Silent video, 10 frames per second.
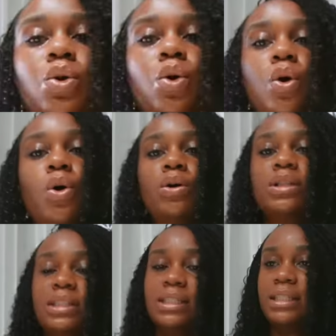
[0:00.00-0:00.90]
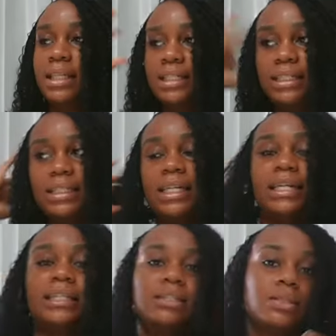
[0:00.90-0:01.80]
OOTD, oh, oh,
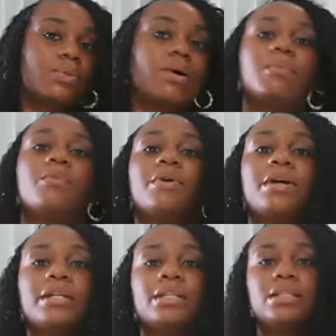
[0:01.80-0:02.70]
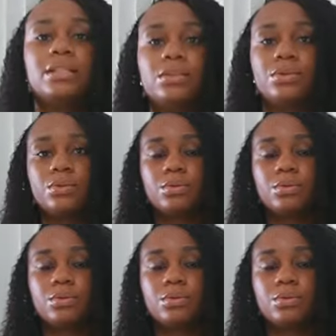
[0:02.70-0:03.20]
this is what I'm wearing, this little,